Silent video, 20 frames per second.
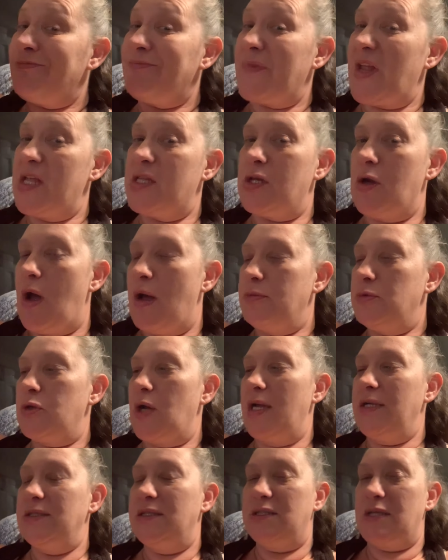So I'm
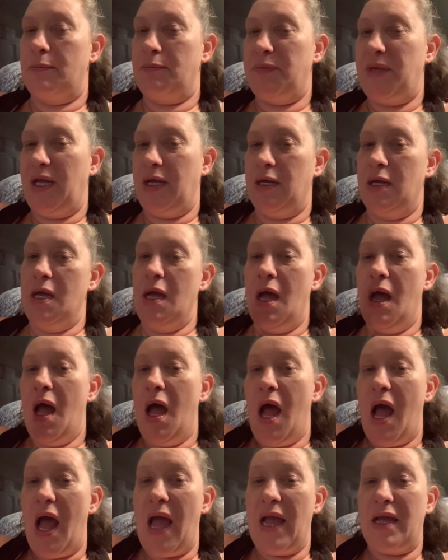trying something.
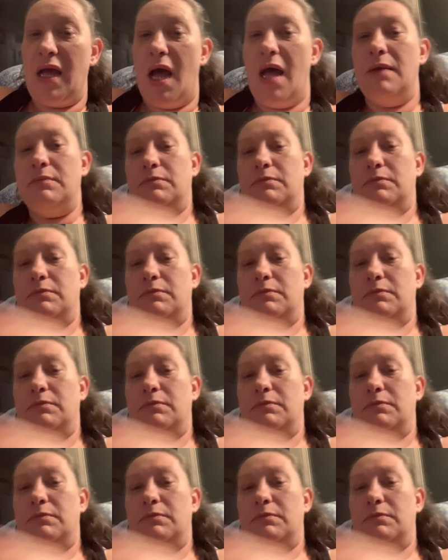I got